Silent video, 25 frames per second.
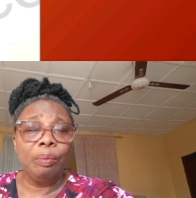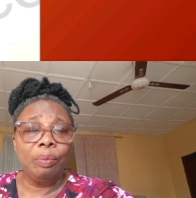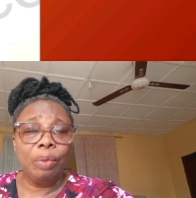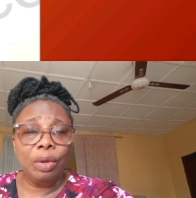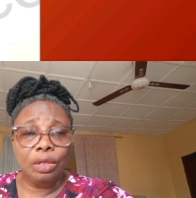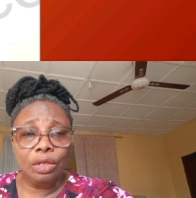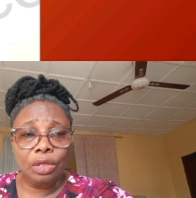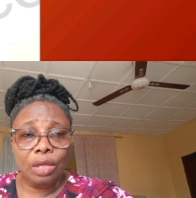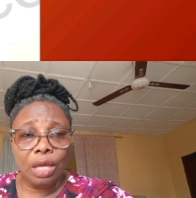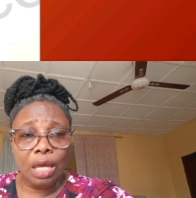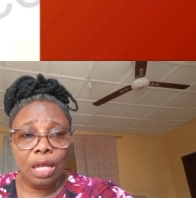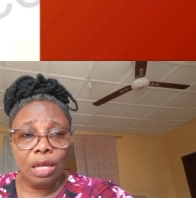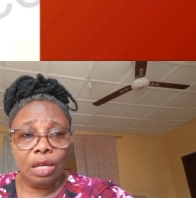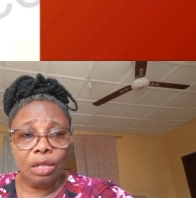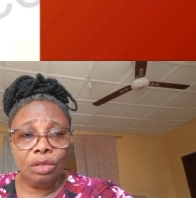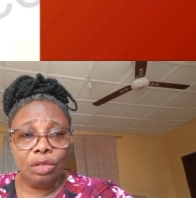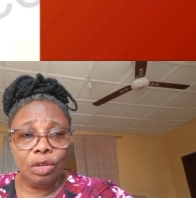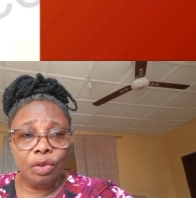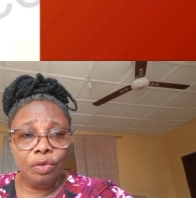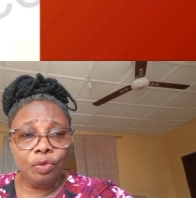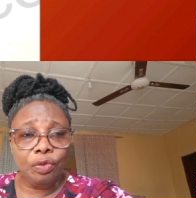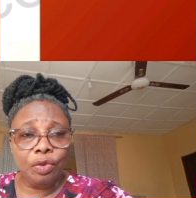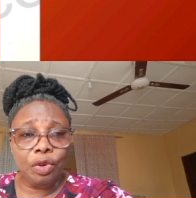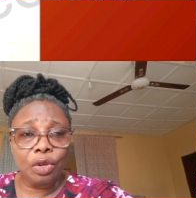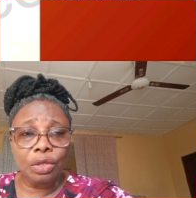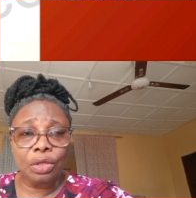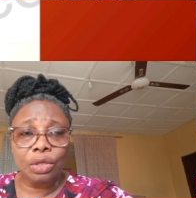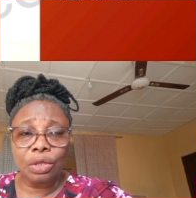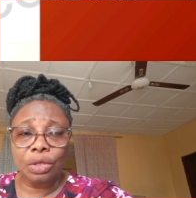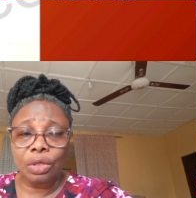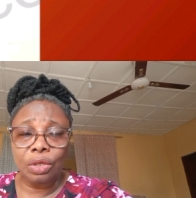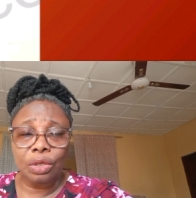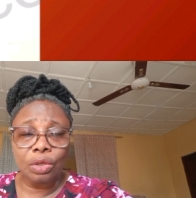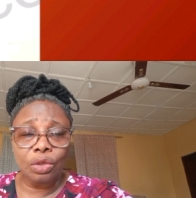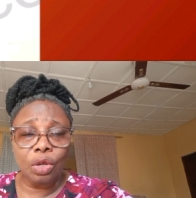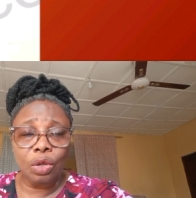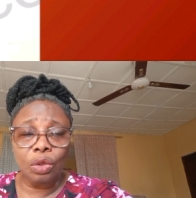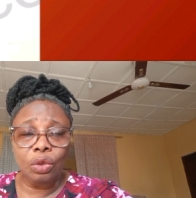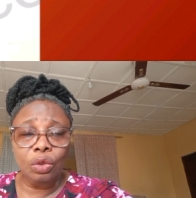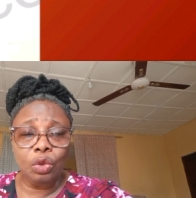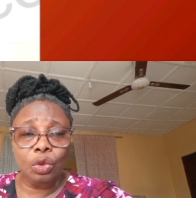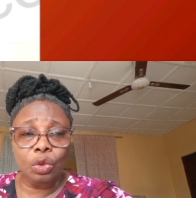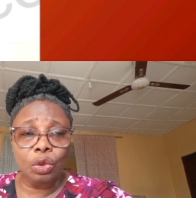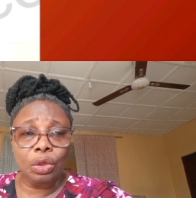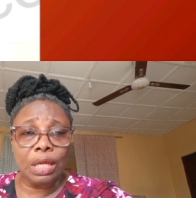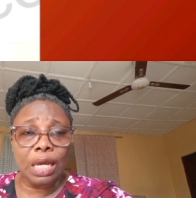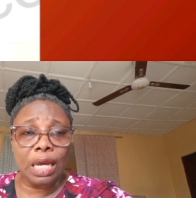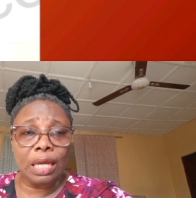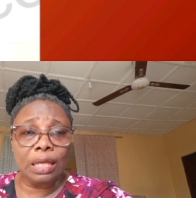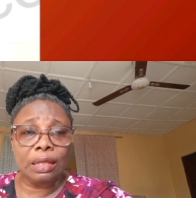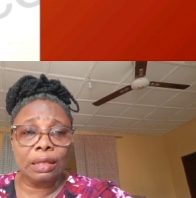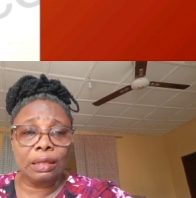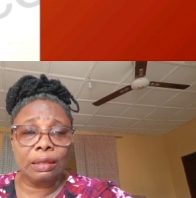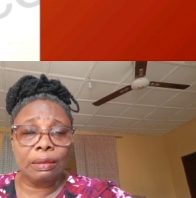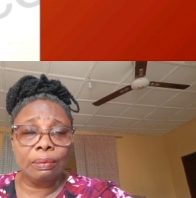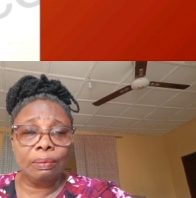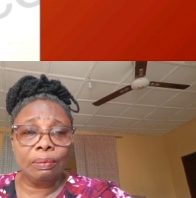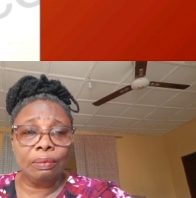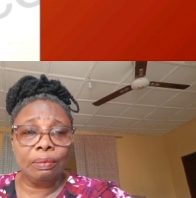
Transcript: But a lot of us don't do that.